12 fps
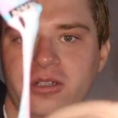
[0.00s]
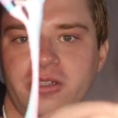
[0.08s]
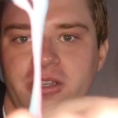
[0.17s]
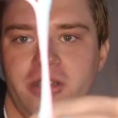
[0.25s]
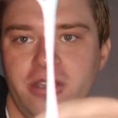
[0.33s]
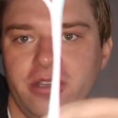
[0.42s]

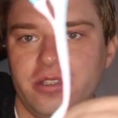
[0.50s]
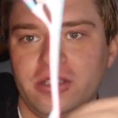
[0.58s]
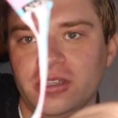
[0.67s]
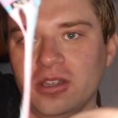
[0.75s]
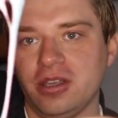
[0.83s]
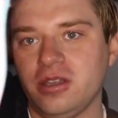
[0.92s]
Can you guys
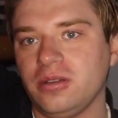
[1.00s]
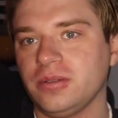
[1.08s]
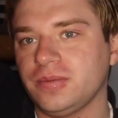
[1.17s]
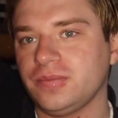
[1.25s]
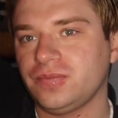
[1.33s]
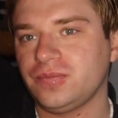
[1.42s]
see that?
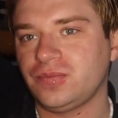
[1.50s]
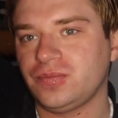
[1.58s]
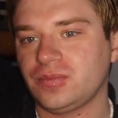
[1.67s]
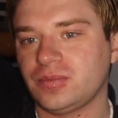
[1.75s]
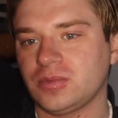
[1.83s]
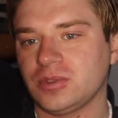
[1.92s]

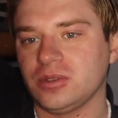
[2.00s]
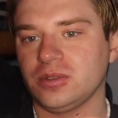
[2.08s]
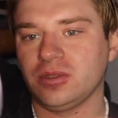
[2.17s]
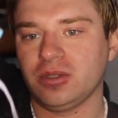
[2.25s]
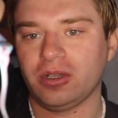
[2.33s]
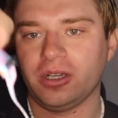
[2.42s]

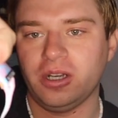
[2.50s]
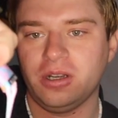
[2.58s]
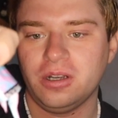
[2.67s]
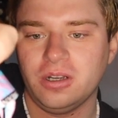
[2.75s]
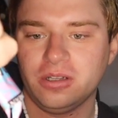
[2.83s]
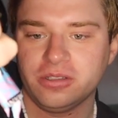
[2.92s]

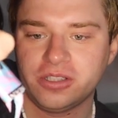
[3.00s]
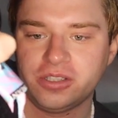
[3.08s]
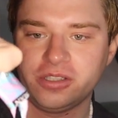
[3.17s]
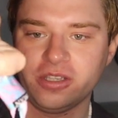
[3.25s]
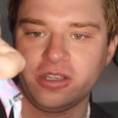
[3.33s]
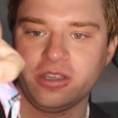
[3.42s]
Oh, it's
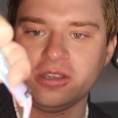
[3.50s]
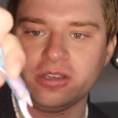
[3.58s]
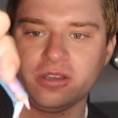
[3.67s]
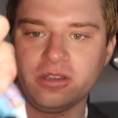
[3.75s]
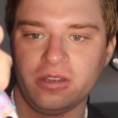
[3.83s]
sticky.